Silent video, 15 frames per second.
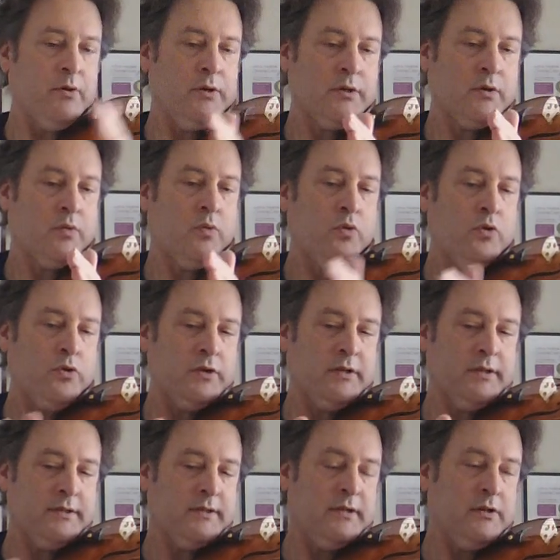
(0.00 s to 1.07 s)
into
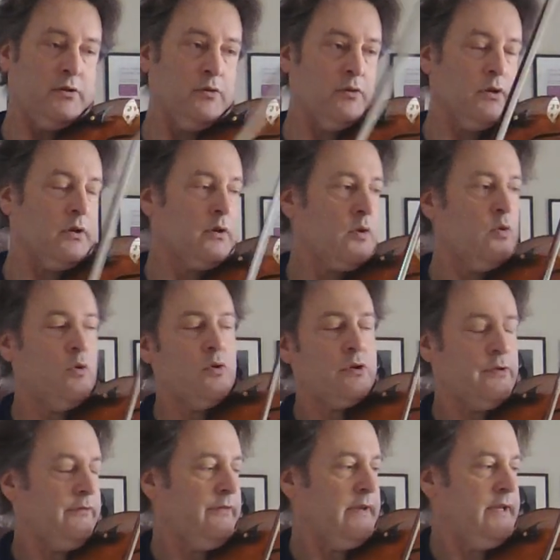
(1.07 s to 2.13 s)
quarters and do a
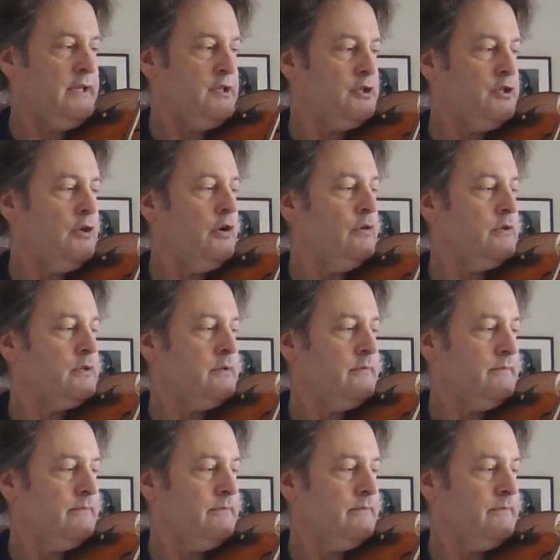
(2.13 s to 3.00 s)
quarter for each note.